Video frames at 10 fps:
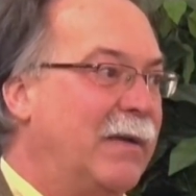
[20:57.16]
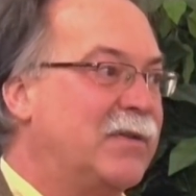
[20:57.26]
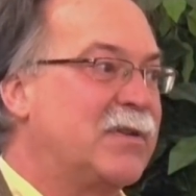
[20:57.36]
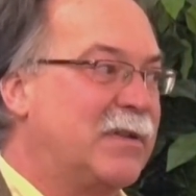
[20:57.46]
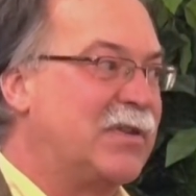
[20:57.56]

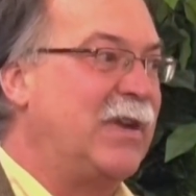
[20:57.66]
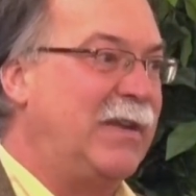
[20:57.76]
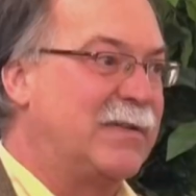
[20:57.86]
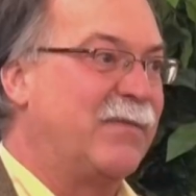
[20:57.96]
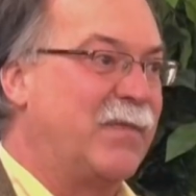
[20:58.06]
just the
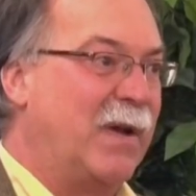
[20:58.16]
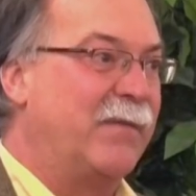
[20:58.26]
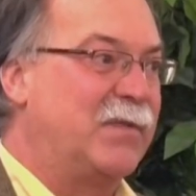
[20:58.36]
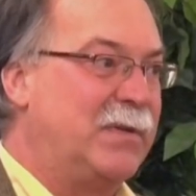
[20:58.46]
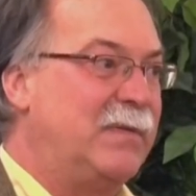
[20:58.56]
seeds of
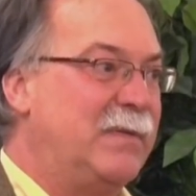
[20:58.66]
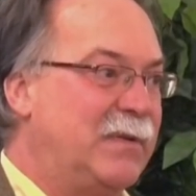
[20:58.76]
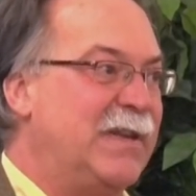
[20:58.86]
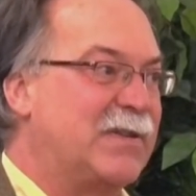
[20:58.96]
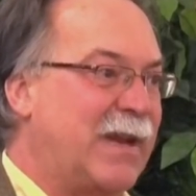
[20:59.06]

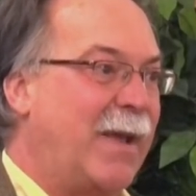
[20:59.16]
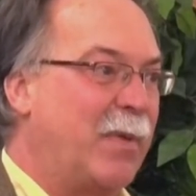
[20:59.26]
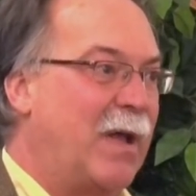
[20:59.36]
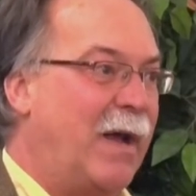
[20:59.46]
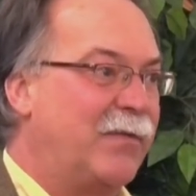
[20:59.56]

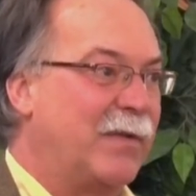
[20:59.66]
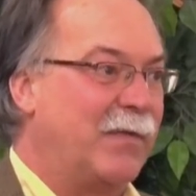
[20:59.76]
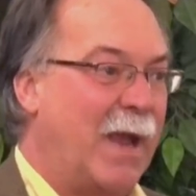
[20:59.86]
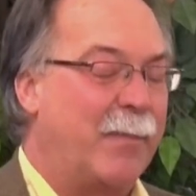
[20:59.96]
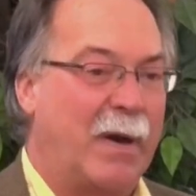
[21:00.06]
destabilizing
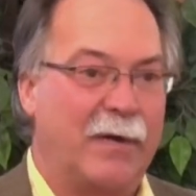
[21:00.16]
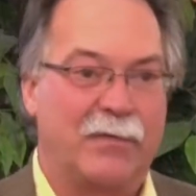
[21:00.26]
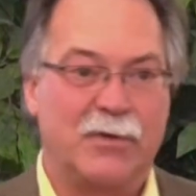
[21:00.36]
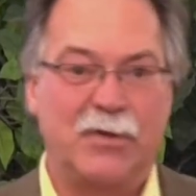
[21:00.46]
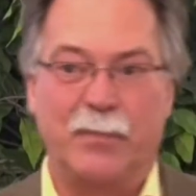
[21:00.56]
the empires
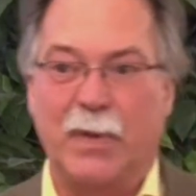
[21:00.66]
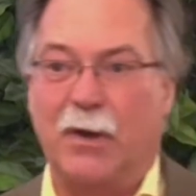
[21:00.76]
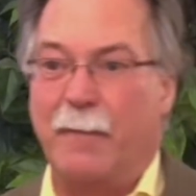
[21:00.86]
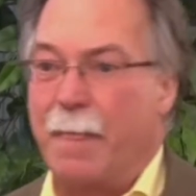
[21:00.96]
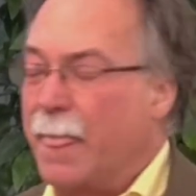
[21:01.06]
that you've built.